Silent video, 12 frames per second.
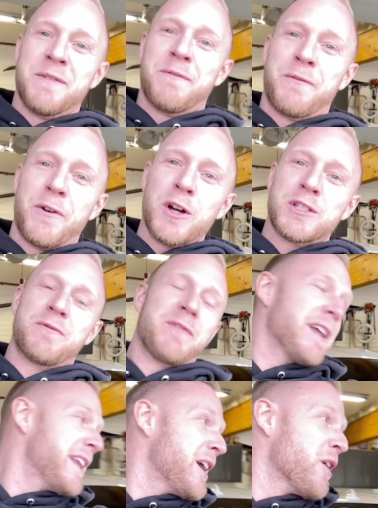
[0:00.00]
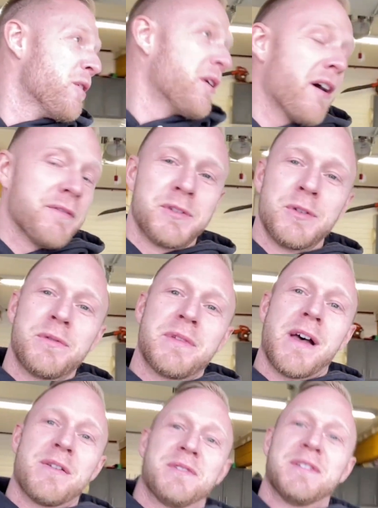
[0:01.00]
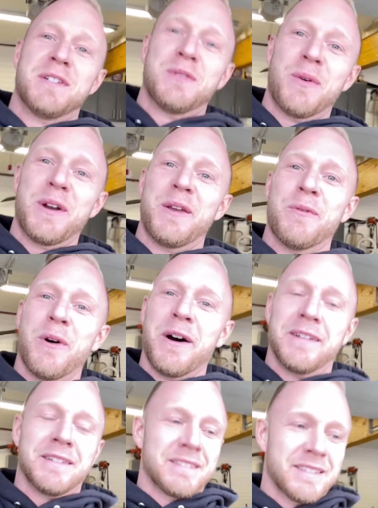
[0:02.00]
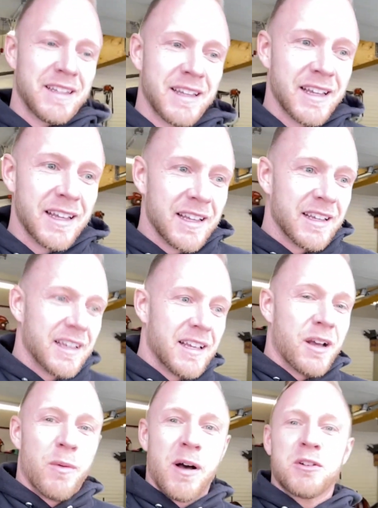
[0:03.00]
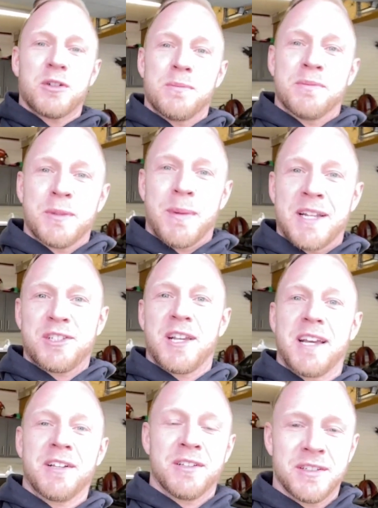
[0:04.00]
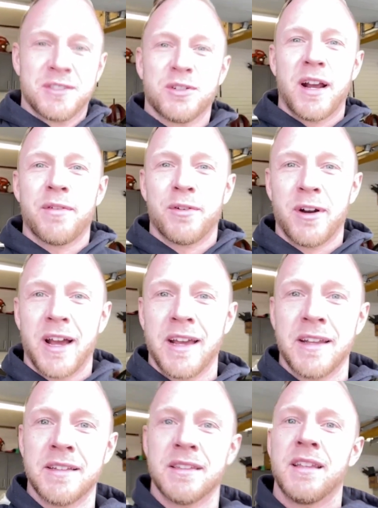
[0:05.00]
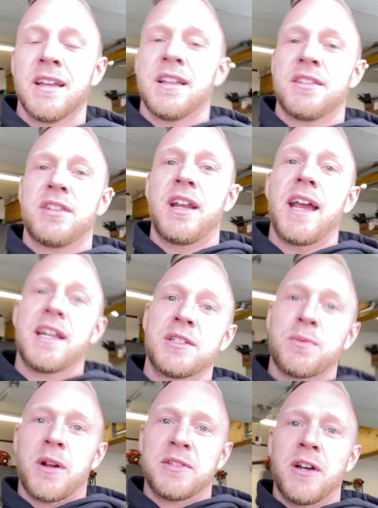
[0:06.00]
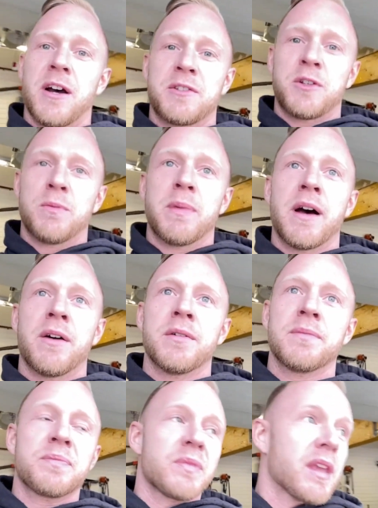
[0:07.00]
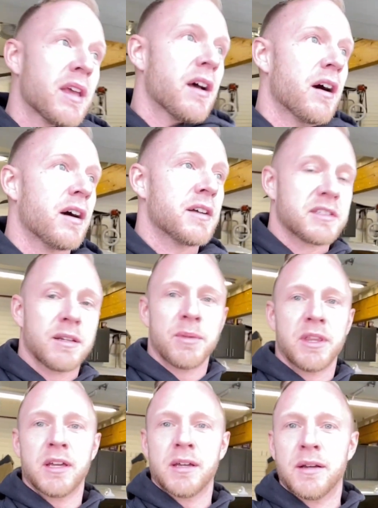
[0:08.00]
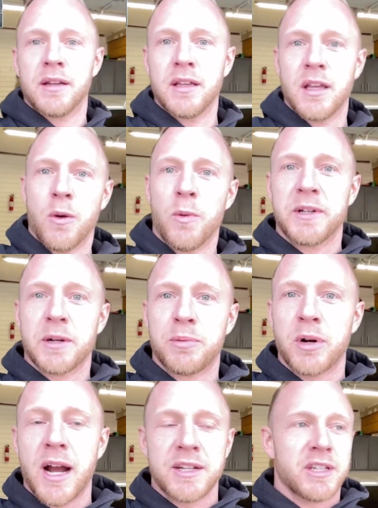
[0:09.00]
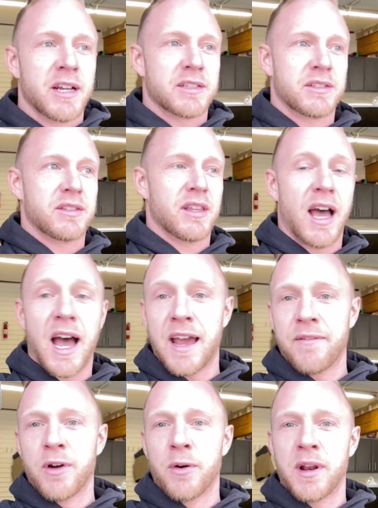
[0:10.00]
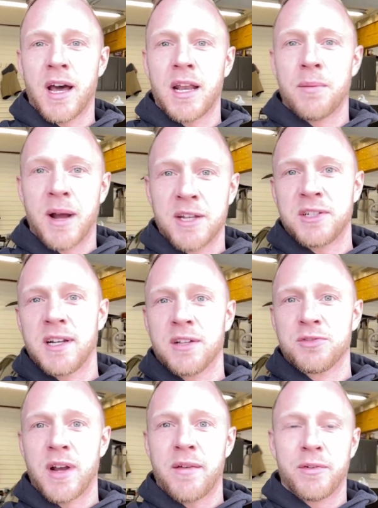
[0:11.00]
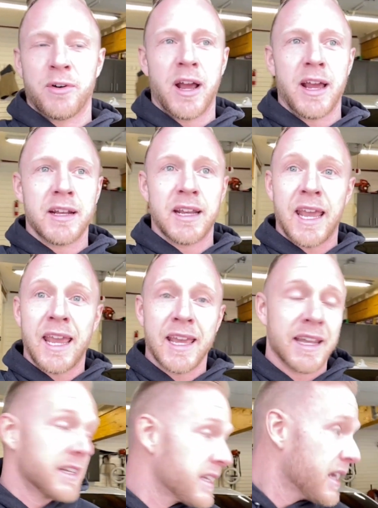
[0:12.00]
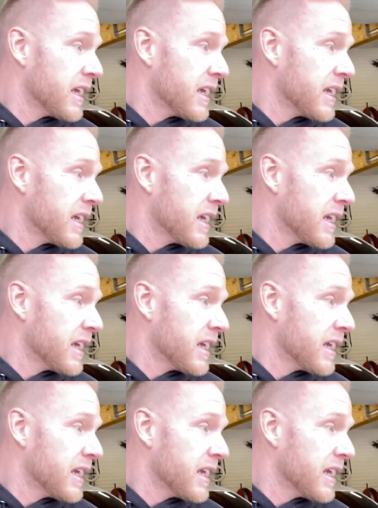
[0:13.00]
First video of 2021. Welcome to my channel, DriveItRyan. Today I just want to talk to you about some of the winter projects that I have going on my channel, DriveItRyan, and